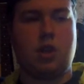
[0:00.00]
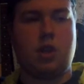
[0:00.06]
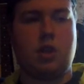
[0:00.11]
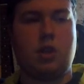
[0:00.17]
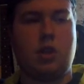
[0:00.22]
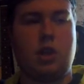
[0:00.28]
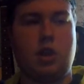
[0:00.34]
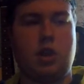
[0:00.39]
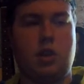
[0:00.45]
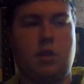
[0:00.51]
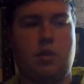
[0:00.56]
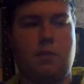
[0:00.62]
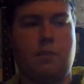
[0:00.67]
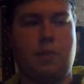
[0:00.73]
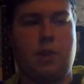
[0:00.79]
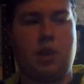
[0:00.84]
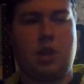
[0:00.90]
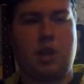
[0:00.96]
and
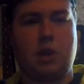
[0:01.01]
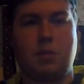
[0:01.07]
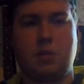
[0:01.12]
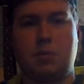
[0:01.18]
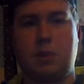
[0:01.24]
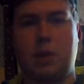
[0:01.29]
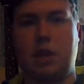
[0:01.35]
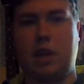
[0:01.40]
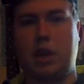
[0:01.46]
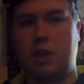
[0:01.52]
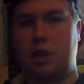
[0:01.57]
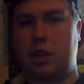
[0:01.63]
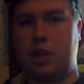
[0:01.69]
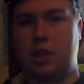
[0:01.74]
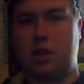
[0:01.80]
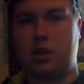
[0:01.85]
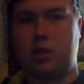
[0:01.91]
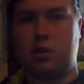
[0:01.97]
then it comes back at
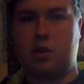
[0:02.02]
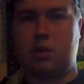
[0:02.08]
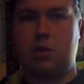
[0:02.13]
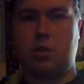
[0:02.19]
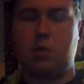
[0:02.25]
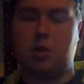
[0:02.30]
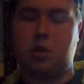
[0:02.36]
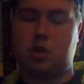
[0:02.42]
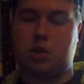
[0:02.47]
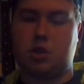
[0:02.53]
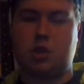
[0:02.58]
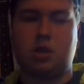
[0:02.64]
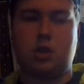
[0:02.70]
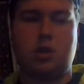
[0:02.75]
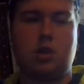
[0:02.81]
the end, which